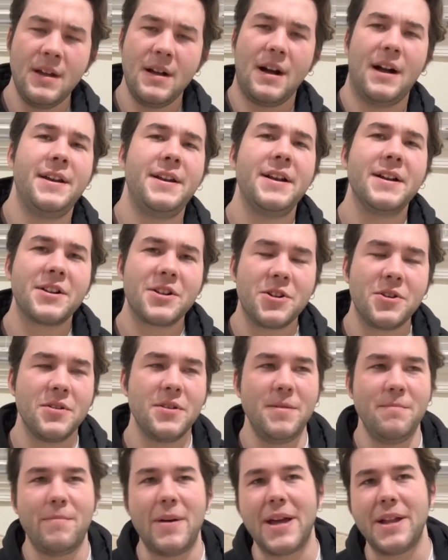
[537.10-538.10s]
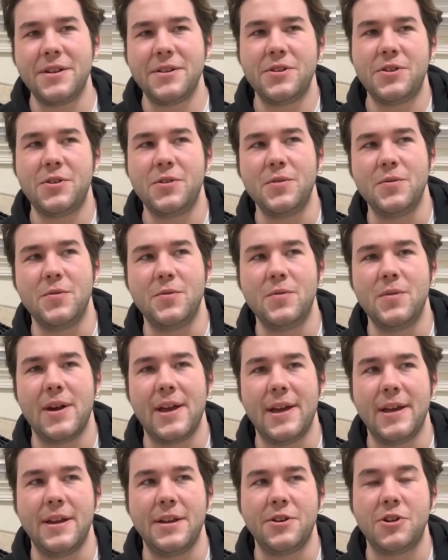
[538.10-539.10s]
I'd actually been to
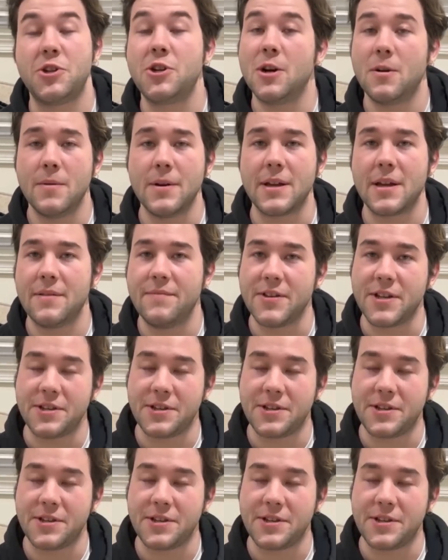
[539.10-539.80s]
a showing of